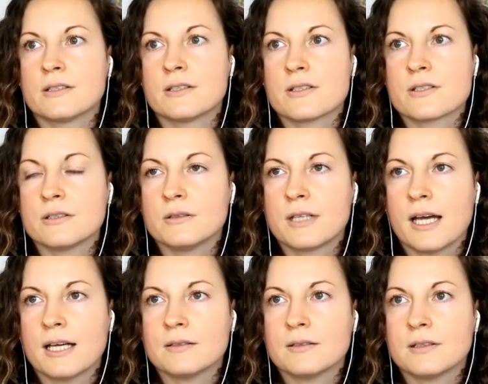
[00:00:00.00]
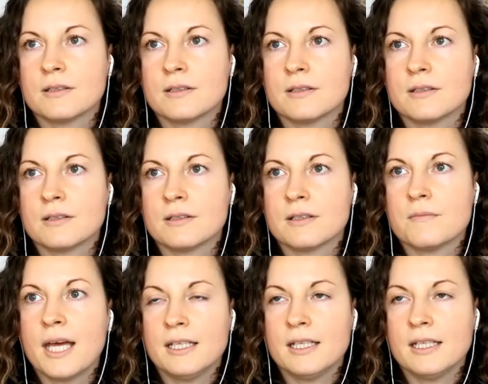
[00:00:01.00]
hazards look at
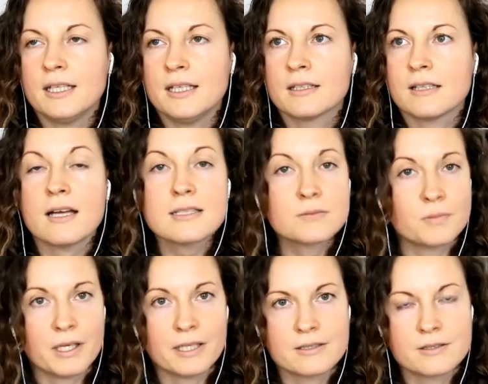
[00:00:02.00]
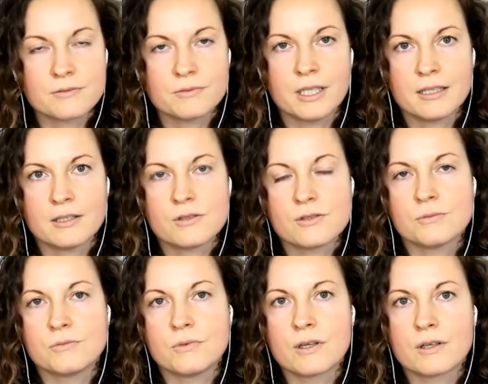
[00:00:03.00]
many aspects
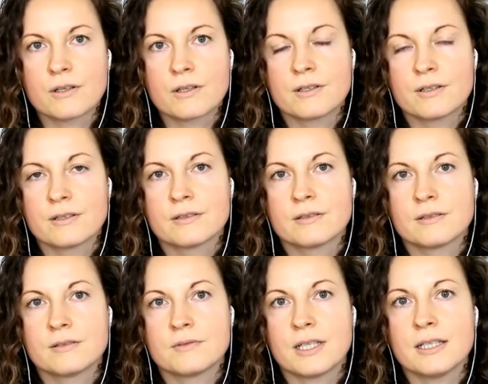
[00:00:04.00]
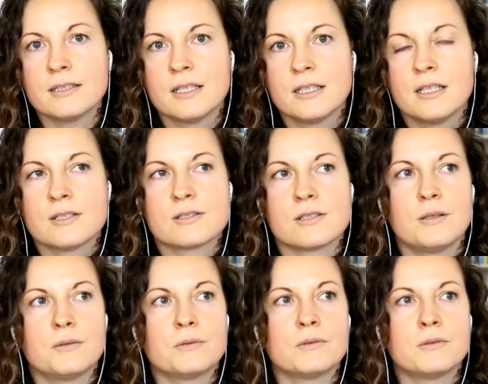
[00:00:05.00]
related to work, right?
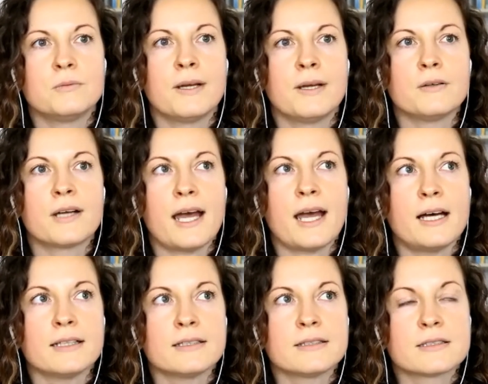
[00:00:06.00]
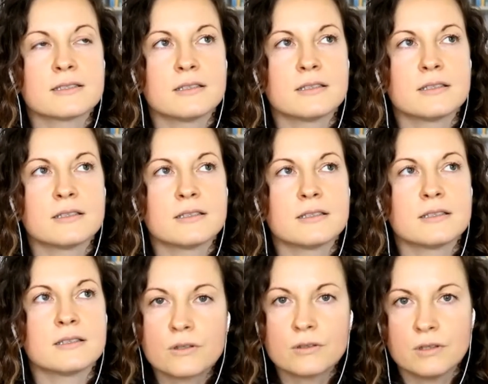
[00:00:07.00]
So we look at
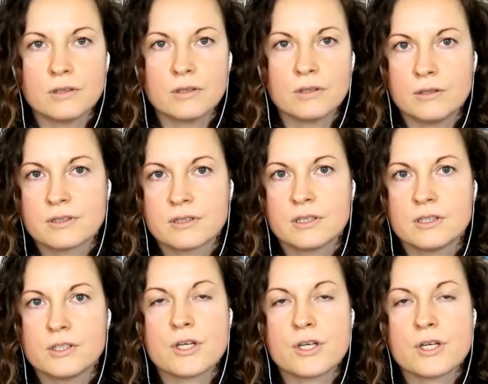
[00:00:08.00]
workload,